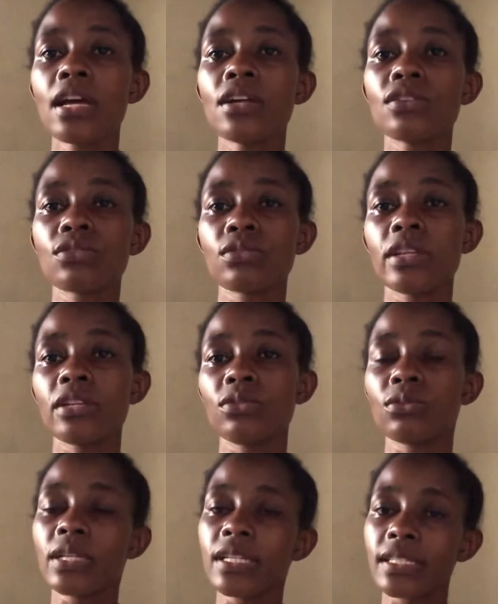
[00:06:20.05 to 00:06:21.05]
so that you
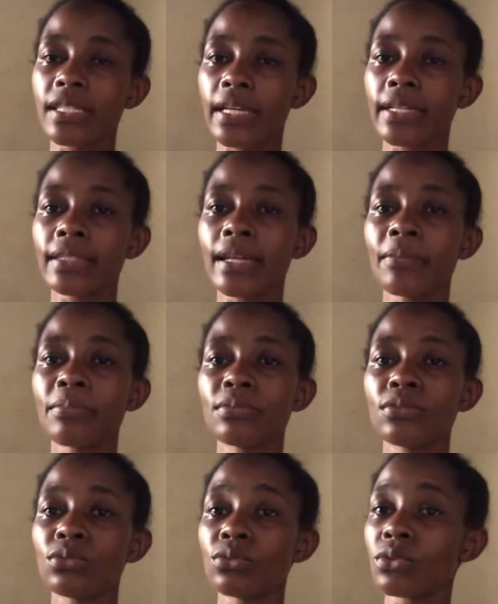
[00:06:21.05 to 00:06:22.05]
get checked up
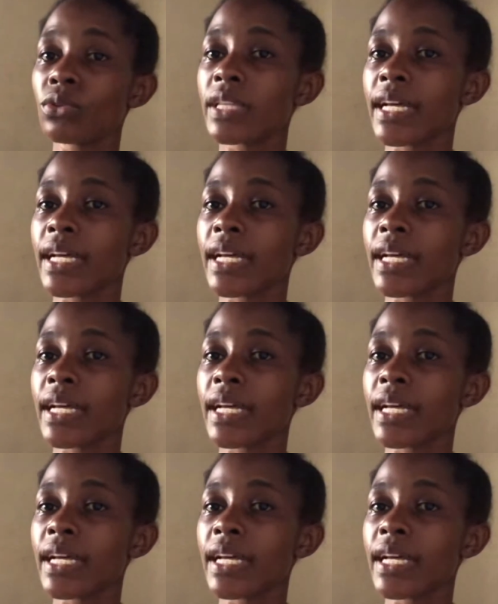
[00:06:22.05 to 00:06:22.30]
to know